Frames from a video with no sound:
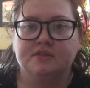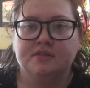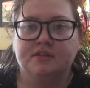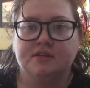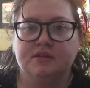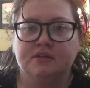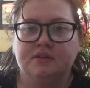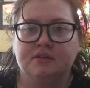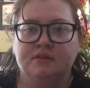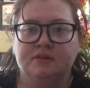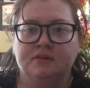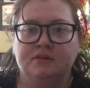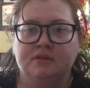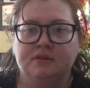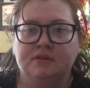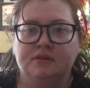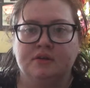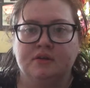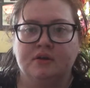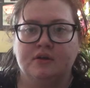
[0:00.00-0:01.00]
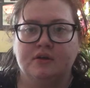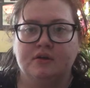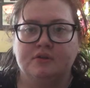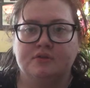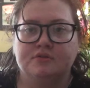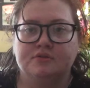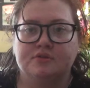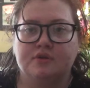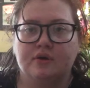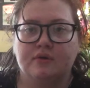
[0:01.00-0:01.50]
in,
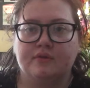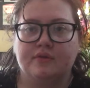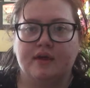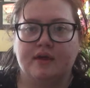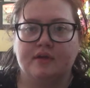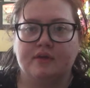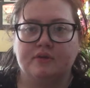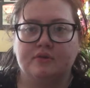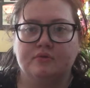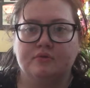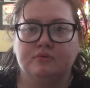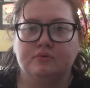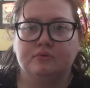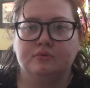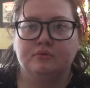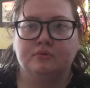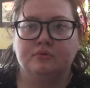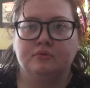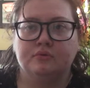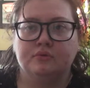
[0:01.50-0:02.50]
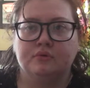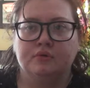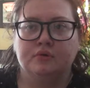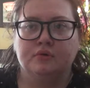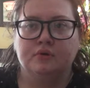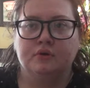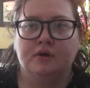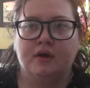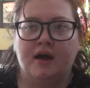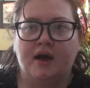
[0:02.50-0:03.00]
so that you
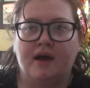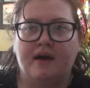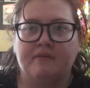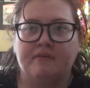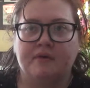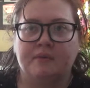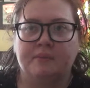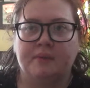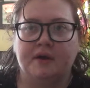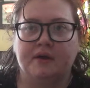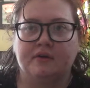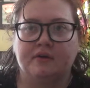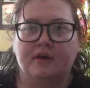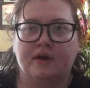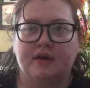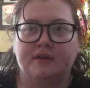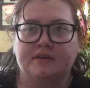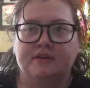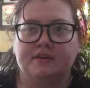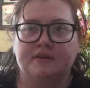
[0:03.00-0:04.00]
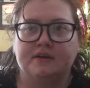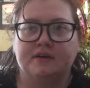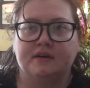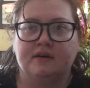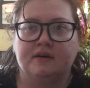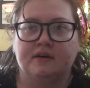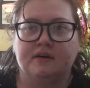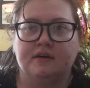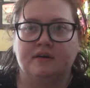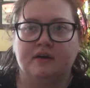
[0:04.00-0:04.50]
have a better
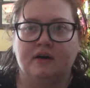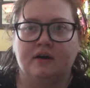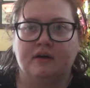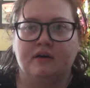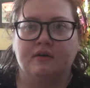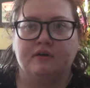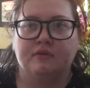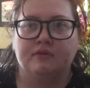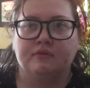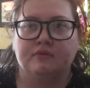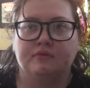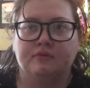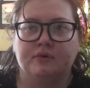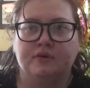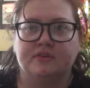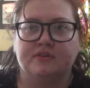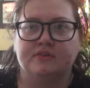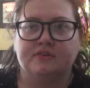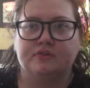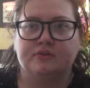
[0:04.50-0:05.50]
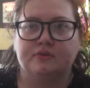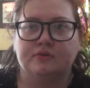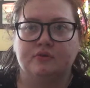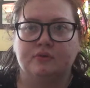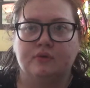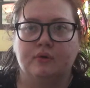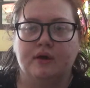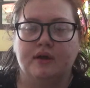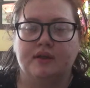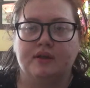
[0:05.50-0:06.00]
idea of what to
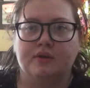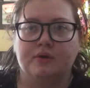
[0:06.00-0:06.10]
do and